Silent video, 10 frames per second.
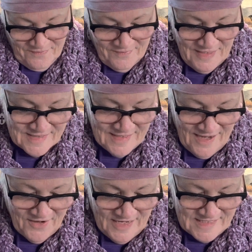Isn't
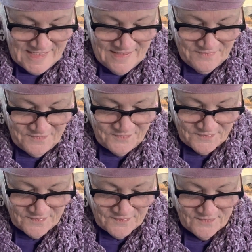that crazy?
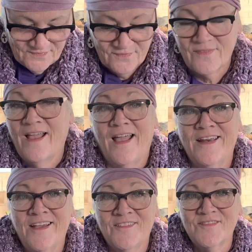I
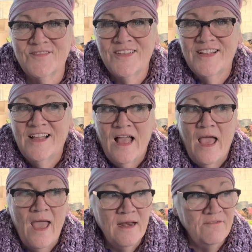know.
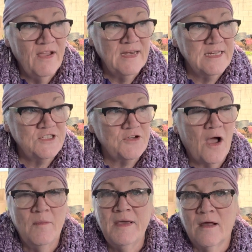And if I need to,
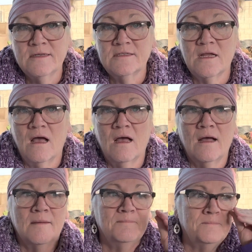I'll be honest,
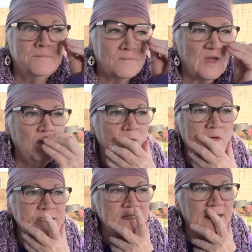what
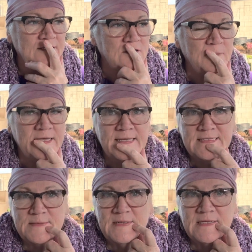was it? I told my
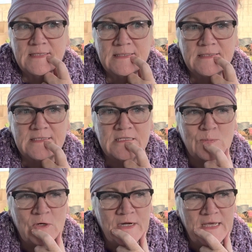husband this
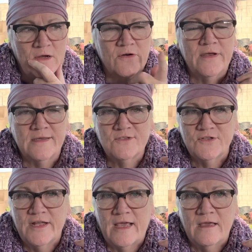morning or
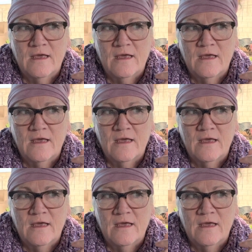yesterday,